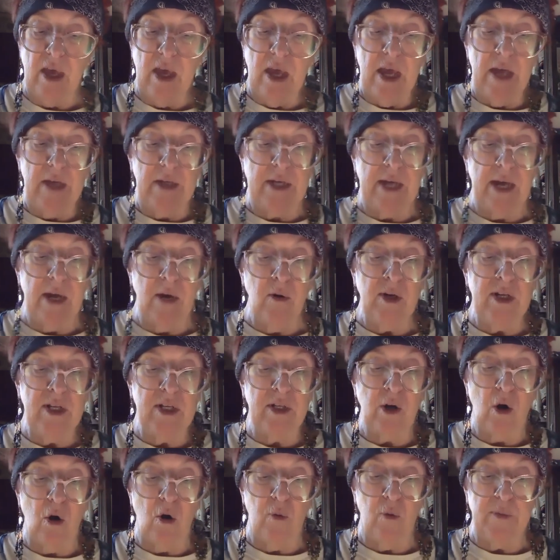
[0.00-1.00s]
and carry
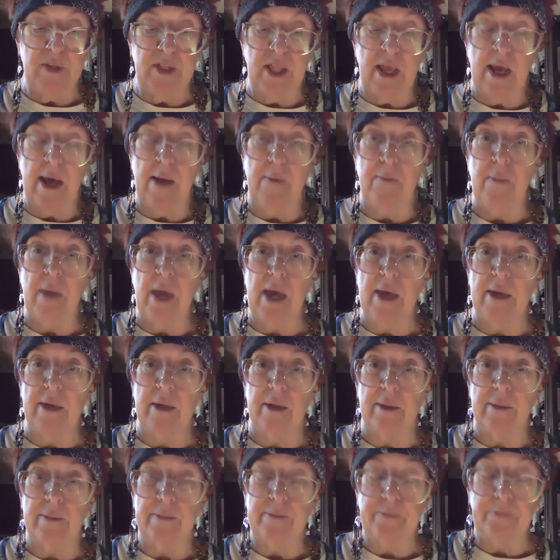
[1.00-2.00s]
it home in that
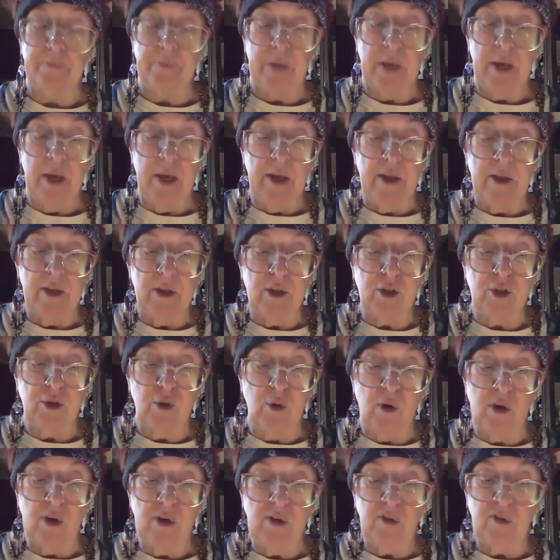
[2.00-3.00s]
manner. The
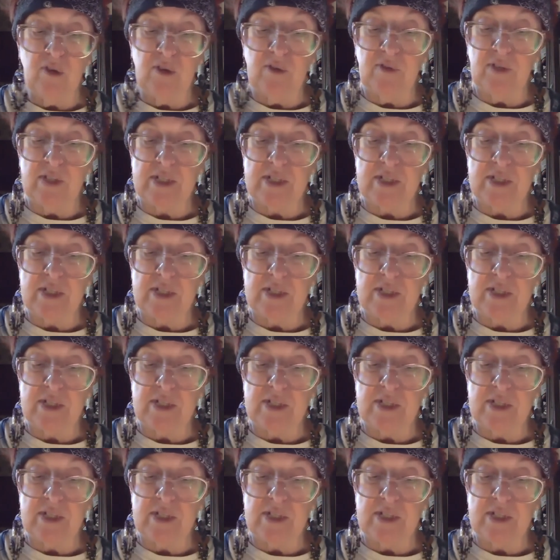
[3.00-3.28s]
shortness of the